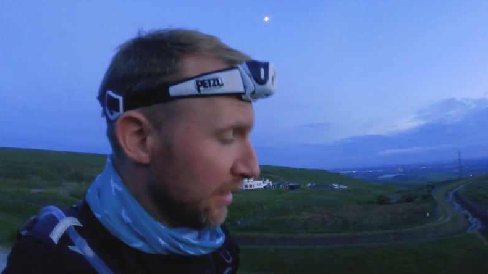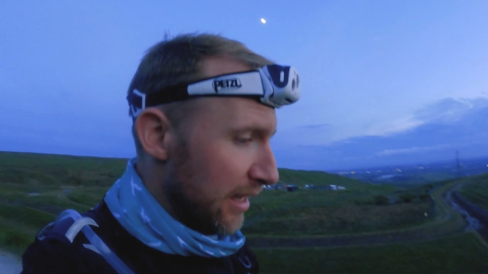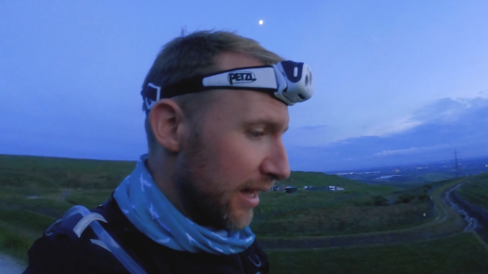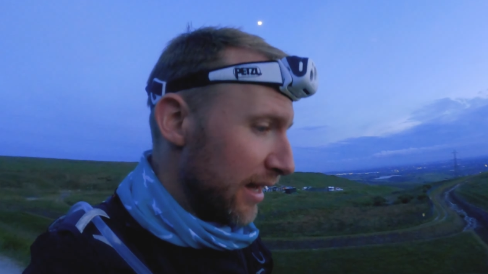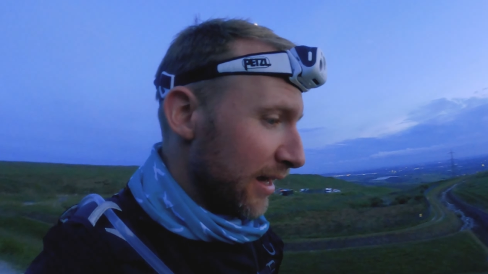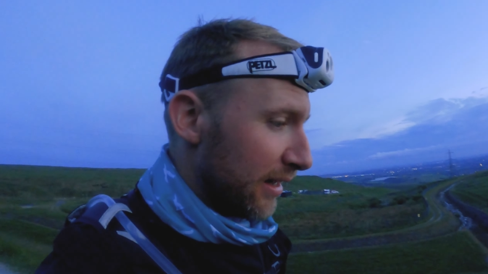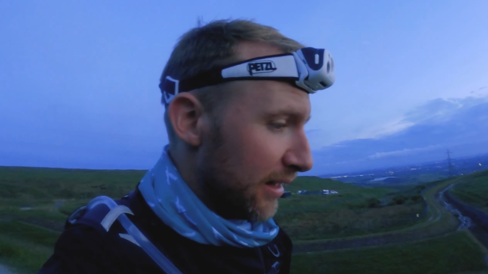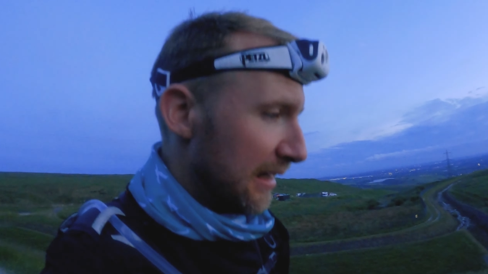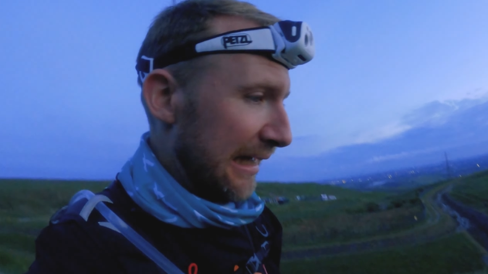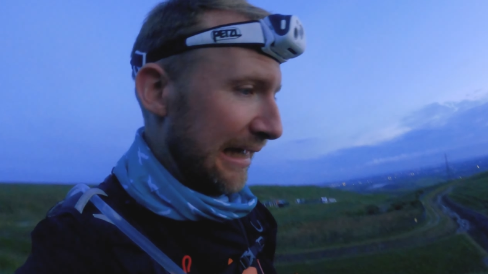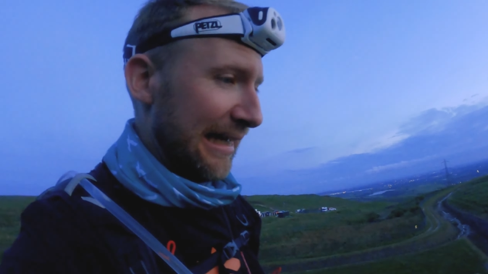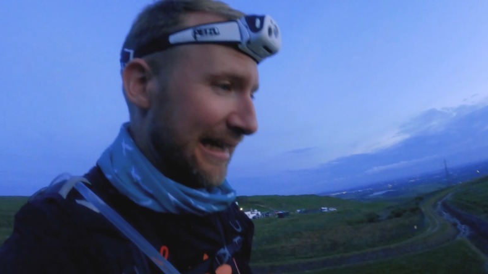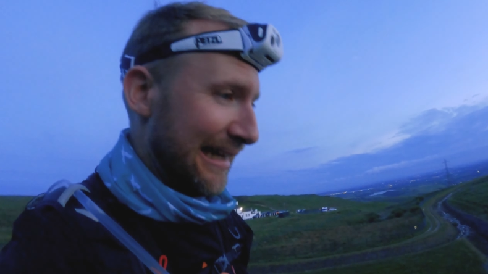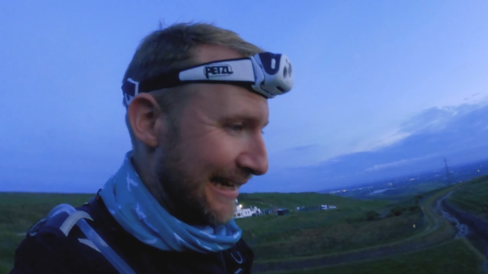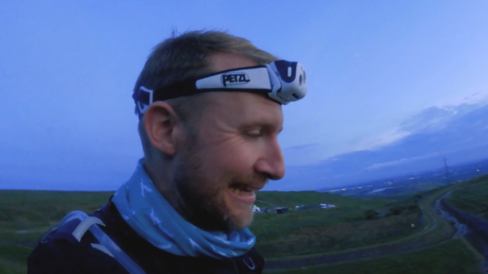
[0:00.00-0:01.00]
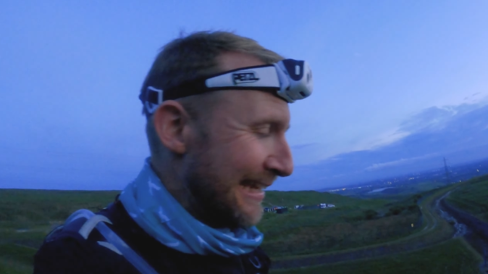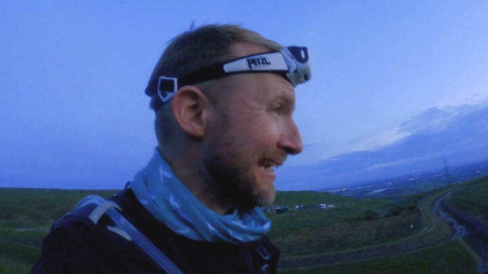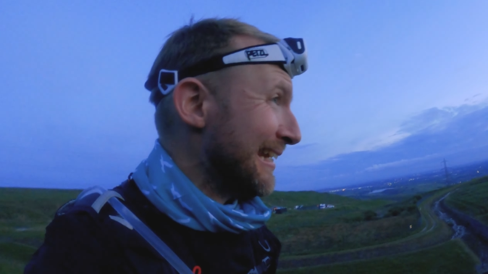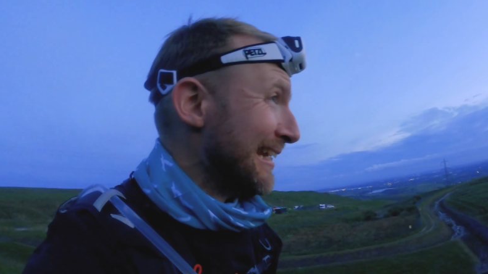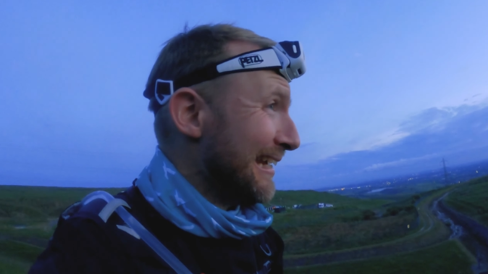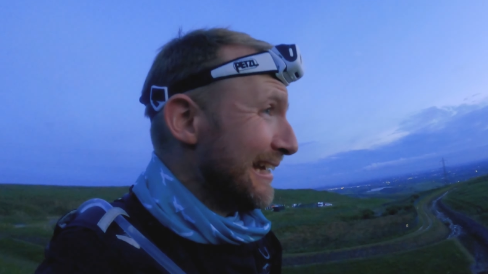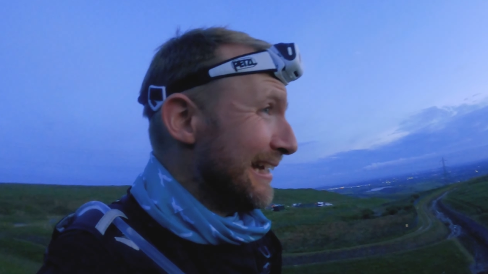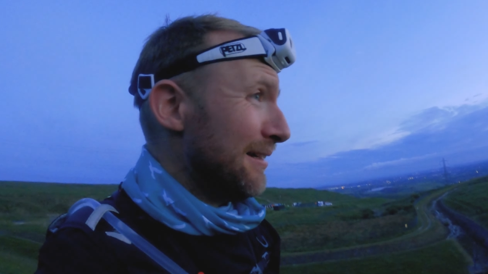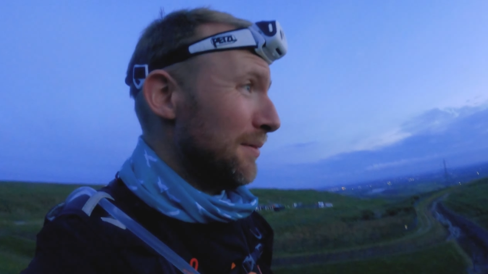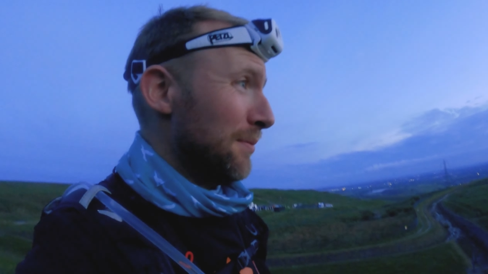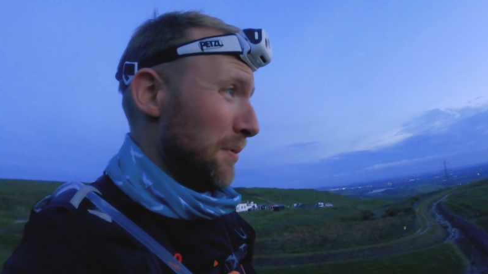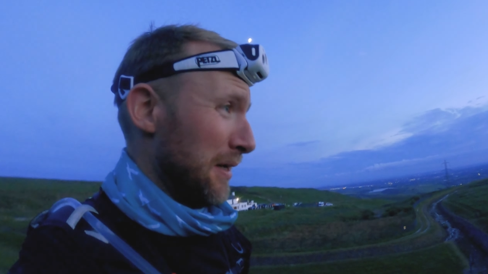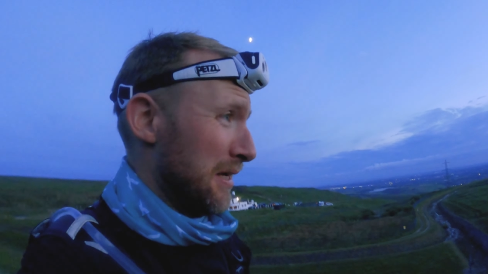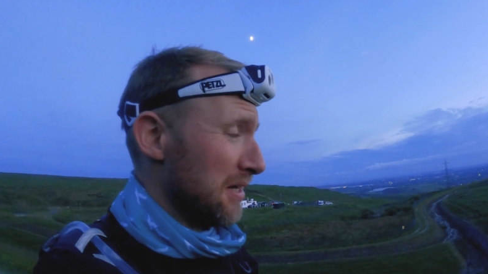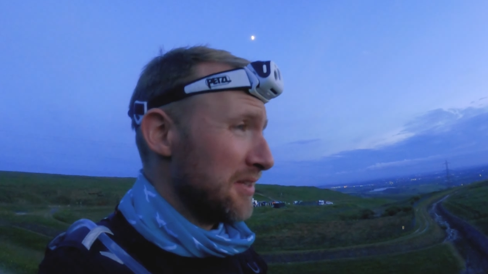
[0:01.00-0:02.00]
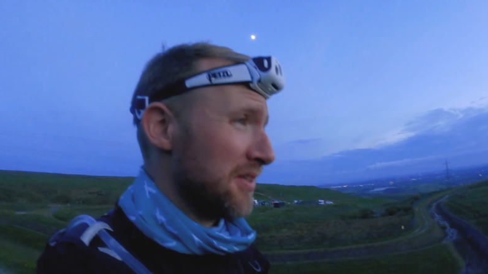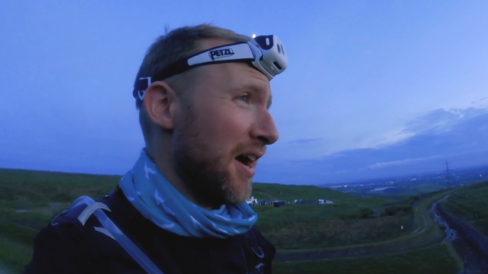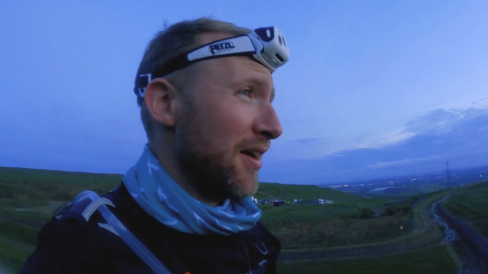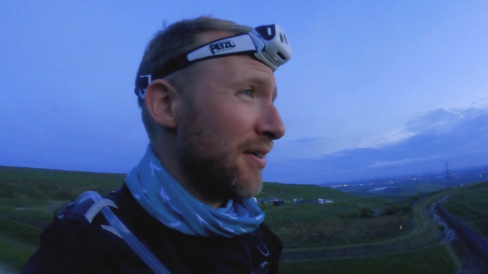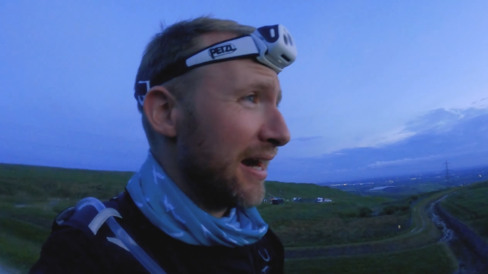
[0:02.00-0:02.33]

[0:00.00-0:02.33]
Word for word: Uh, because I